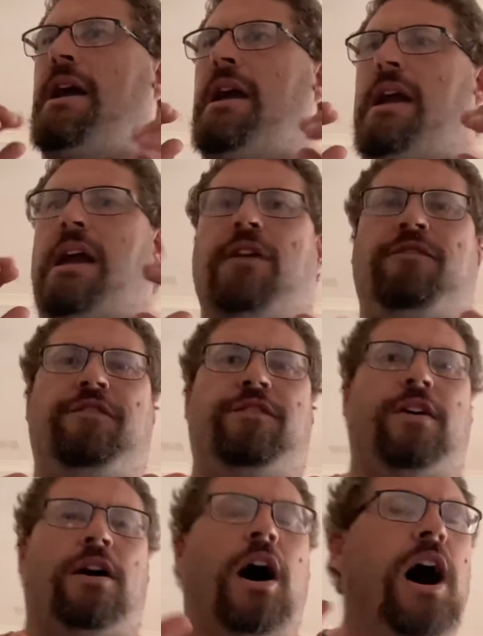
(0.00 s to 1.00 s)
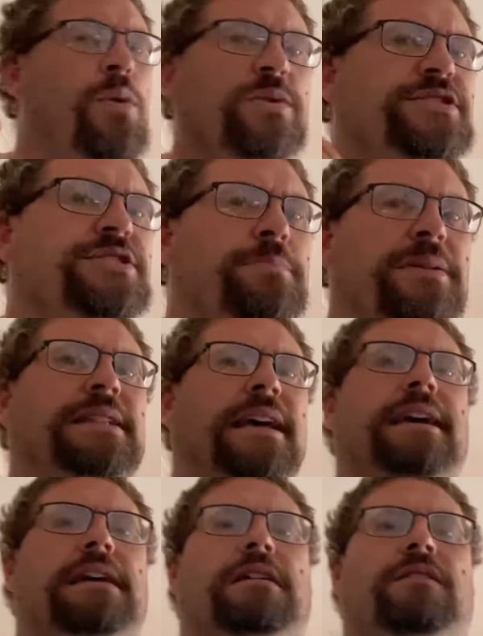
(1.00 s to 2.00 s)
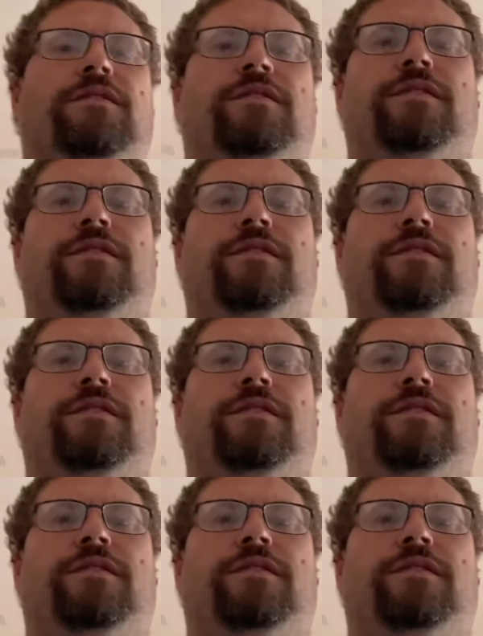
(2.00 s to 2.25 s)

If I was to believe,